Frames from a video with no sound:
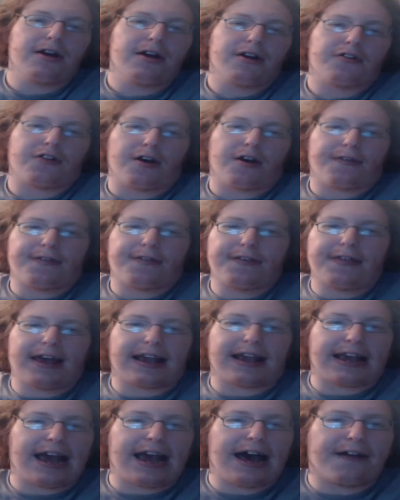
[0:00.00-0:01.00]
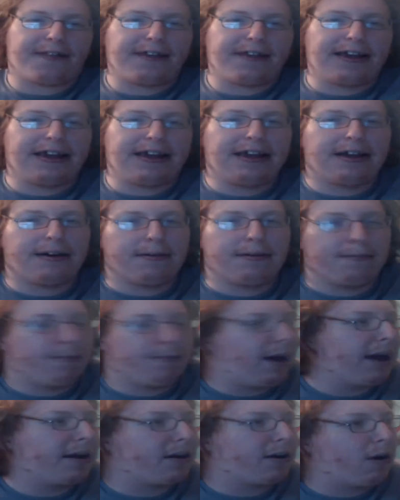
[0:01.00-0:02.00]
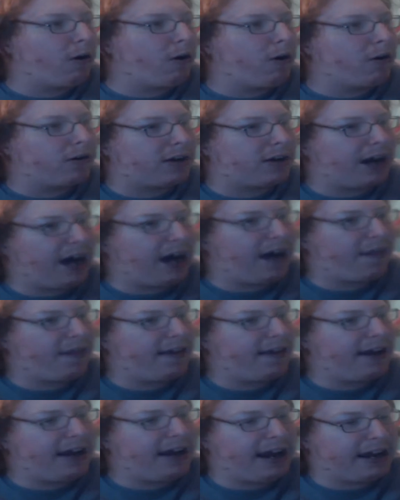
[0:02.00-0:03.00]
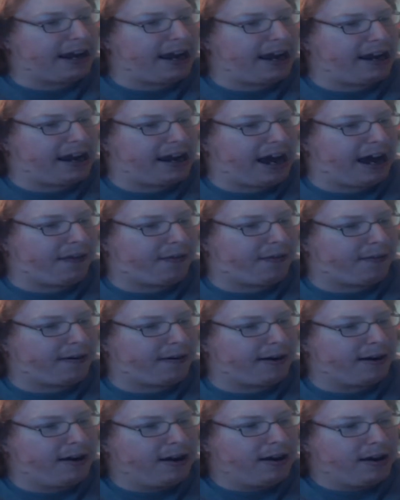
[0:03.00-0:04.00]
something that Kathy, my co-host Kathy, aka Catherine